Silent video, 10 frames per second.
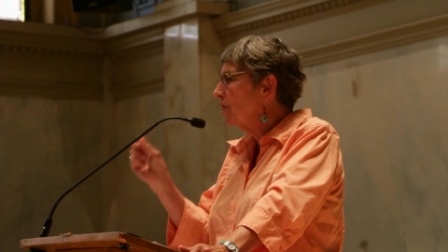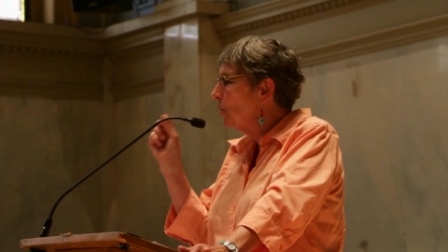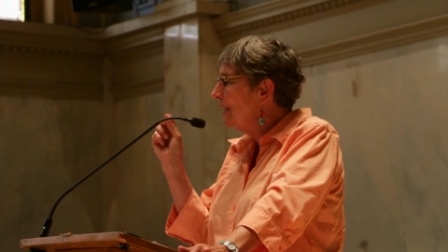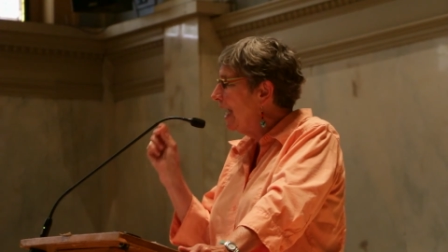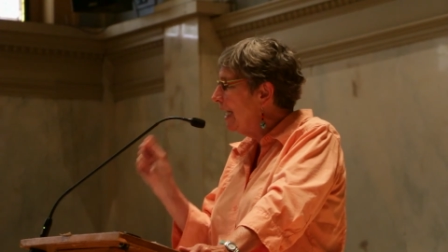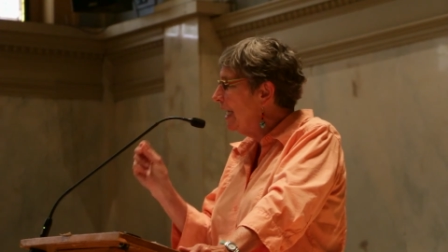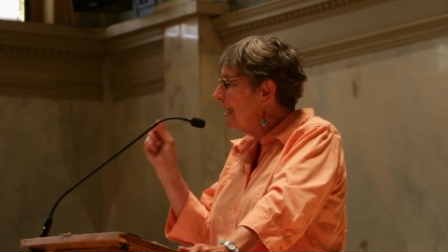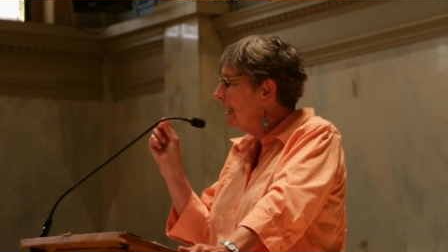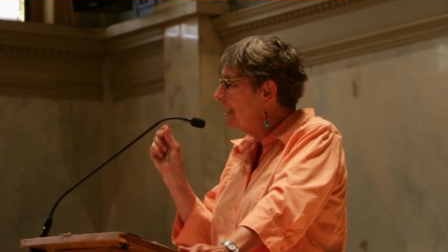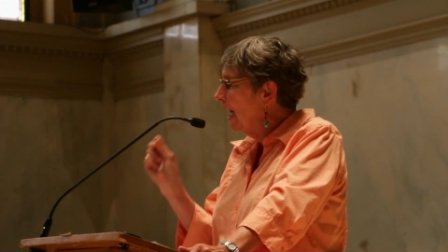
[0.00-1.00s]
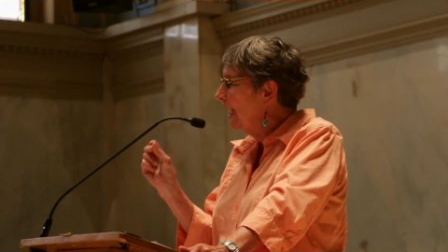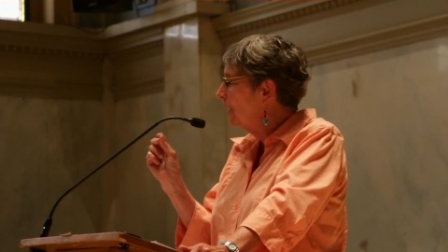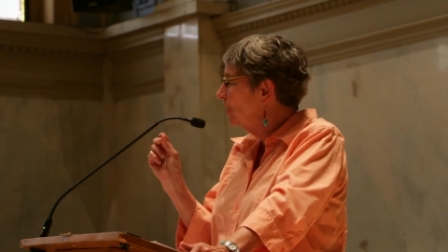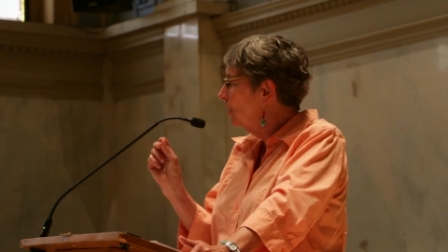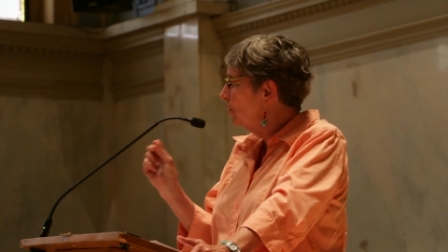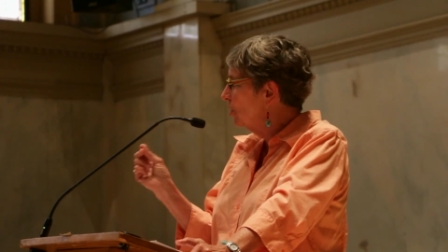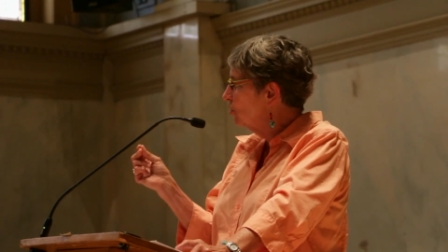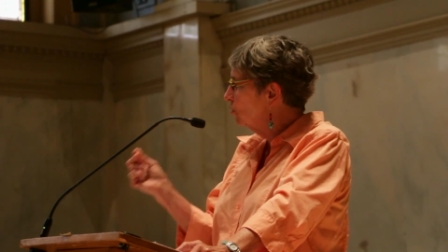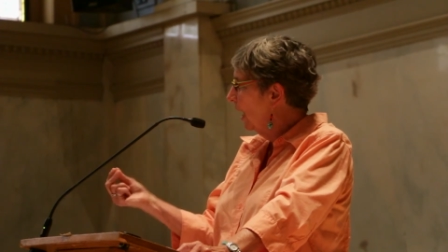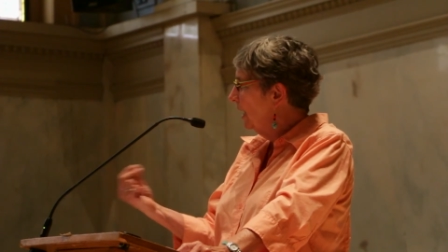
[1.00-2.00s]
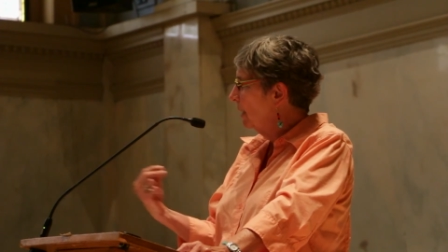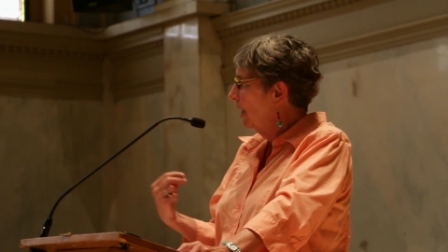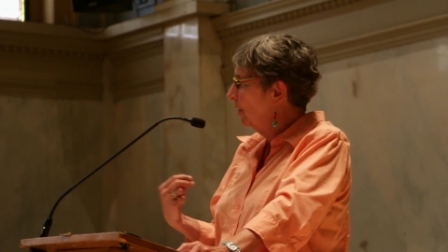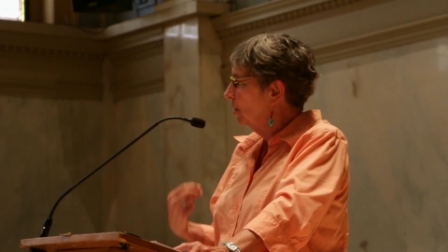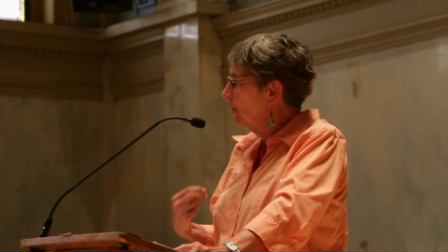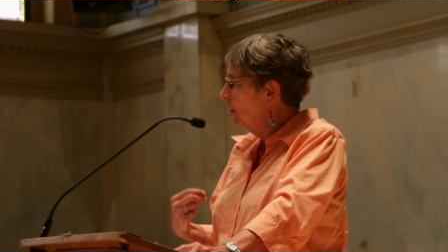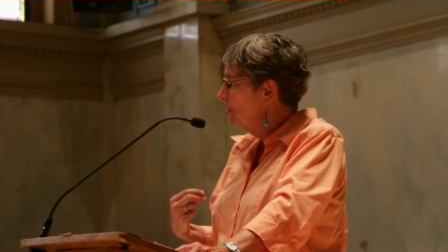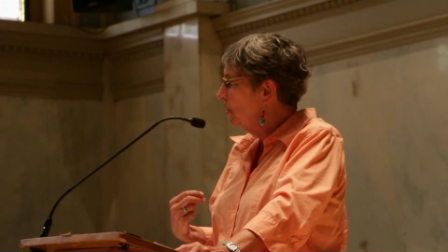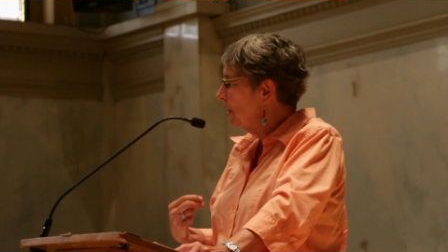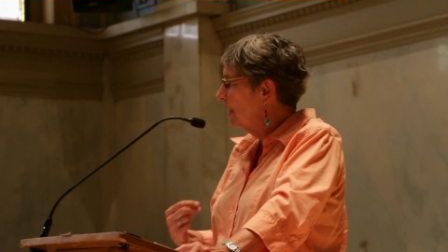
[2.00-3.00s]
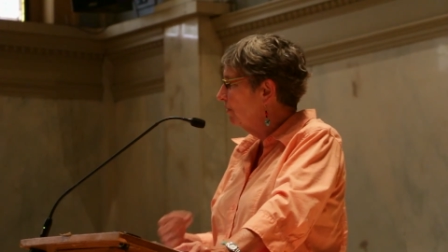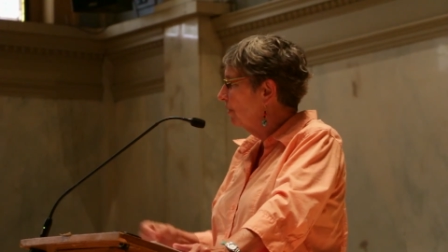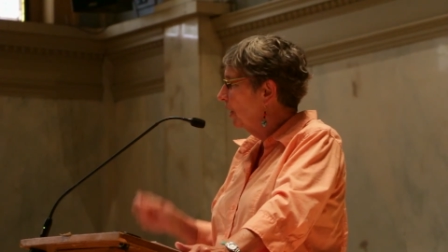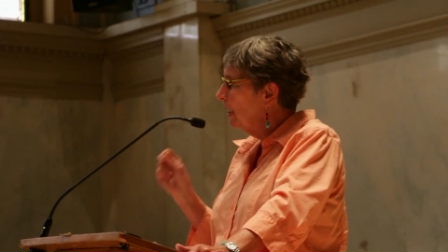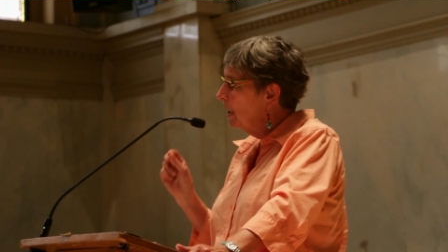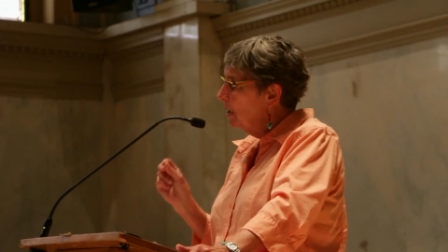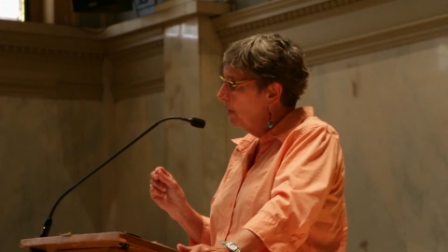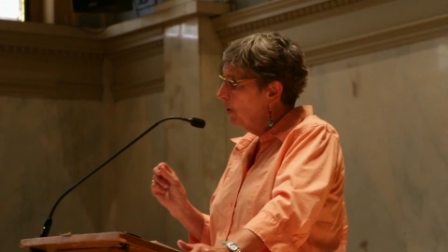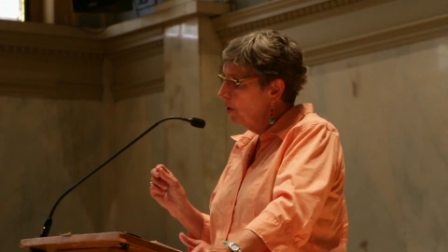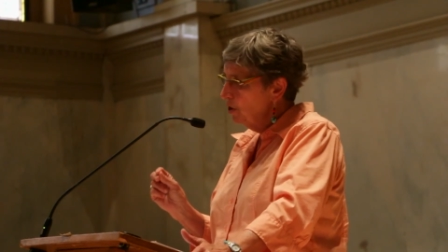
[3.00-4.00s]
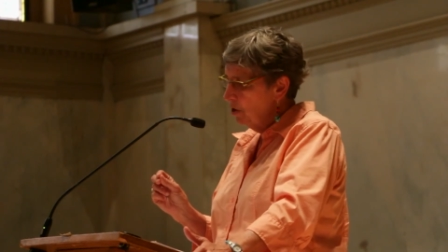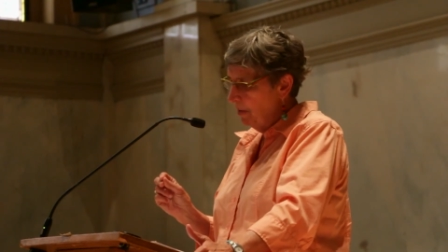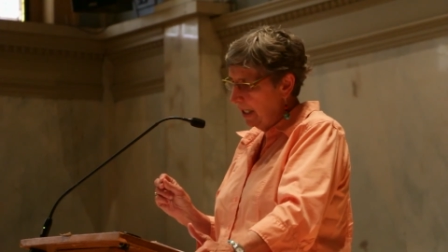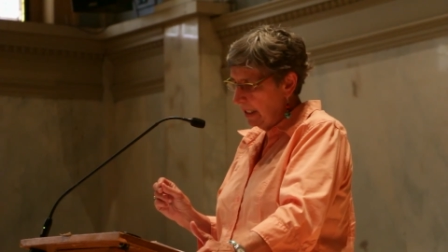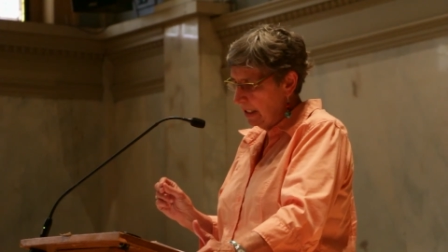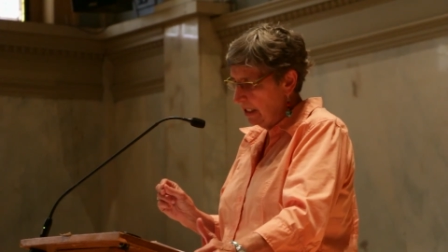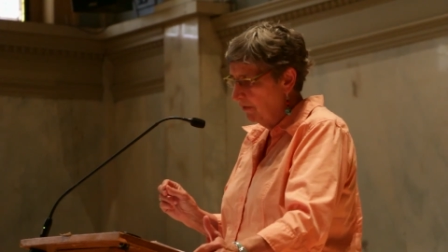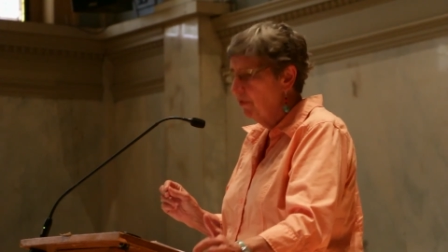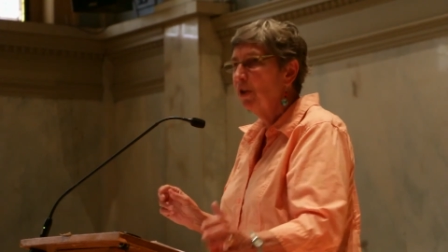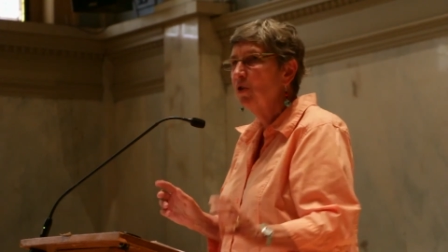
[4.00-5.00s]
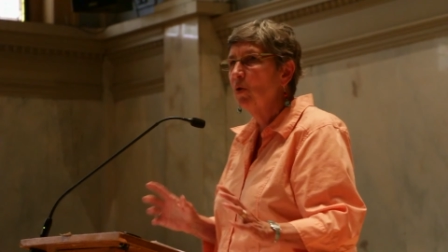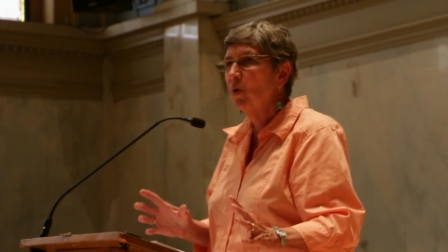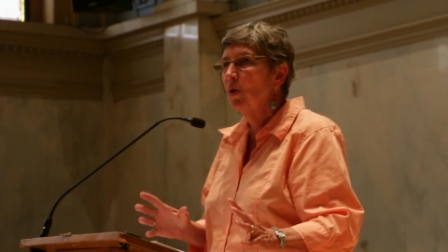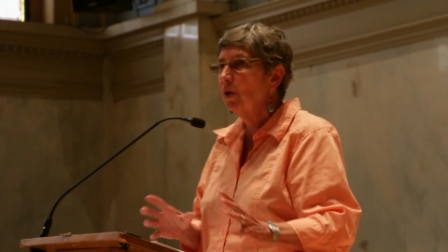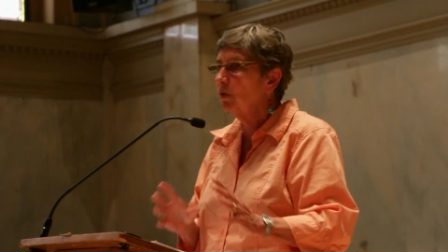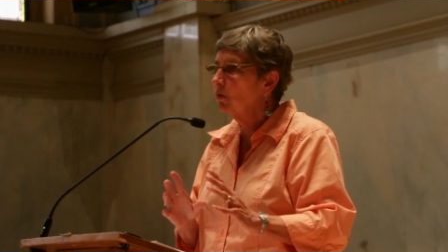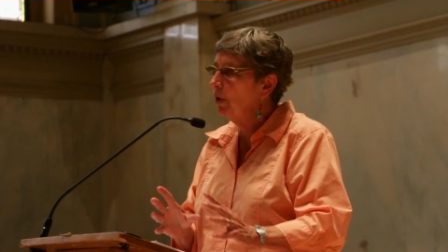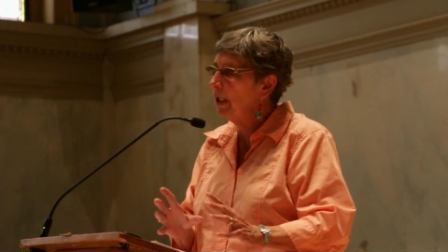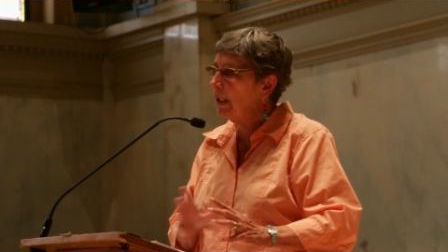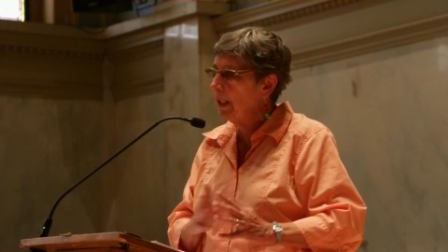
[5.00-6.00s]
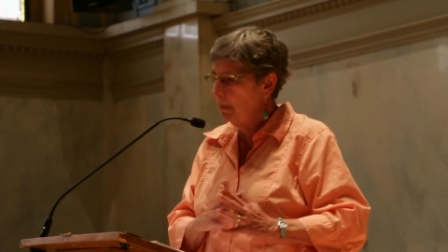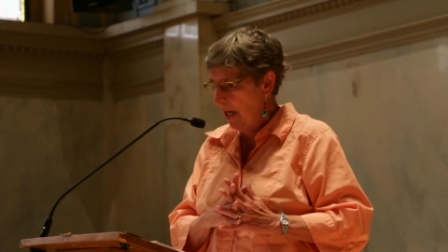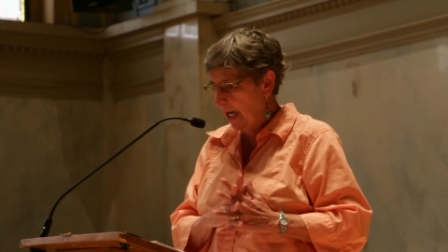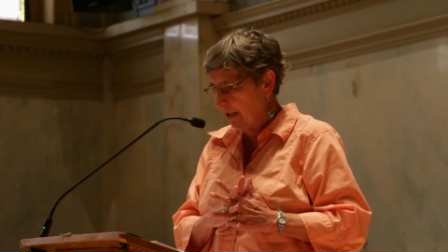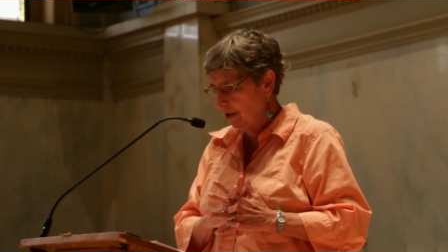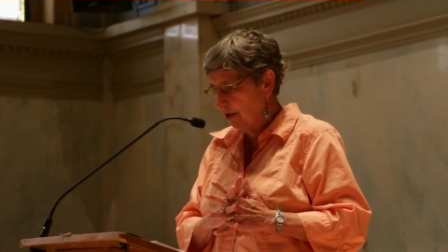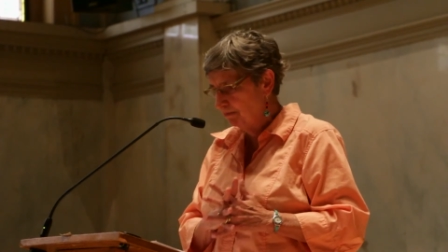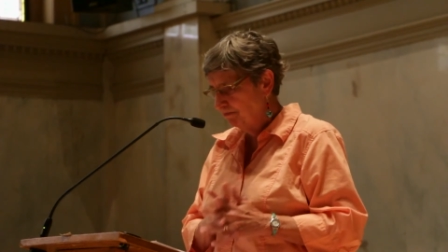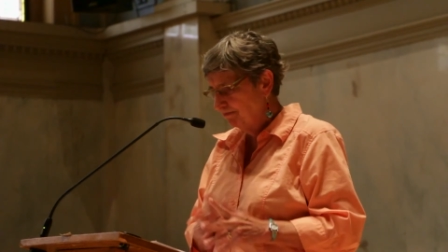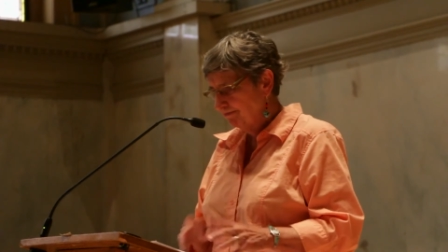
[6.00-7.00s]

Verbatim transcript: So, getting the diagnosis right about your own suffering, but also about the suffering of the world, really matters.